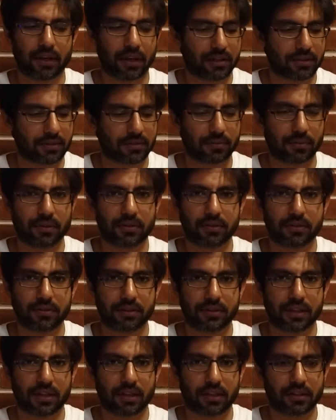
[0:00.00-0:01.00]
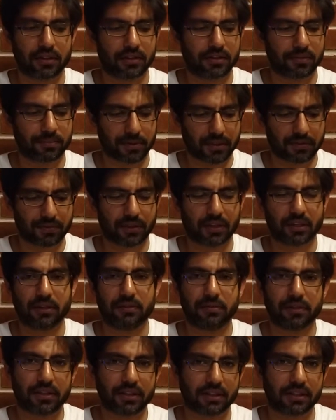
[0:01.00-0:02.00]
I just wanted to say this specifically
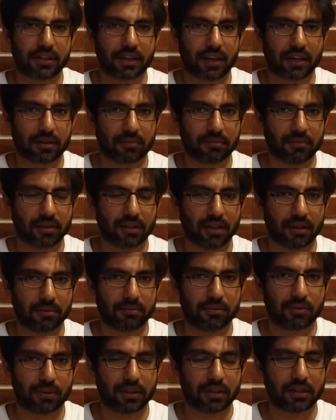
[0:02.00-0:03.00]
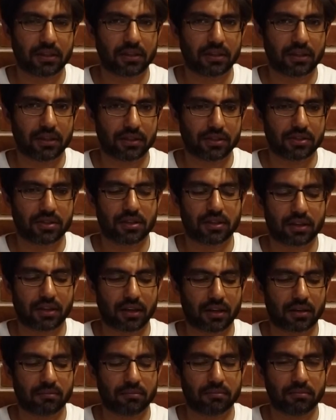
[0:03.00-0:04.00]
for this cam, the M20,
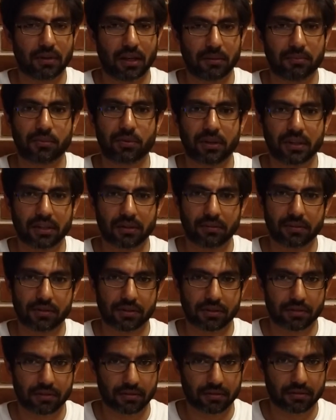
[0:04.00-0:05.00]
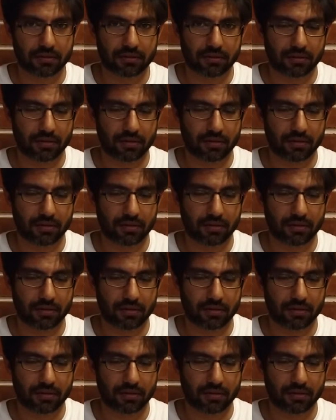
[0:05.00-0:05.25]
sjcam M20, which is